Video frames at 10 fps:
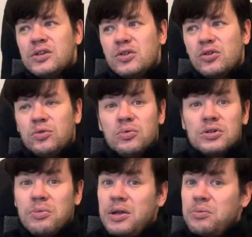So it
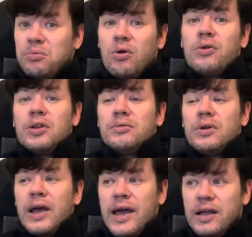was mind-blowing,
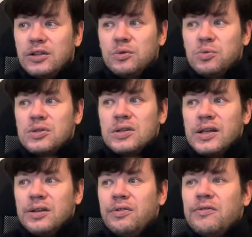and it was
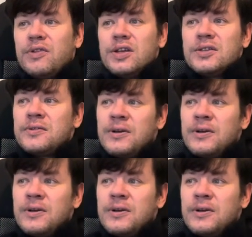late 50s.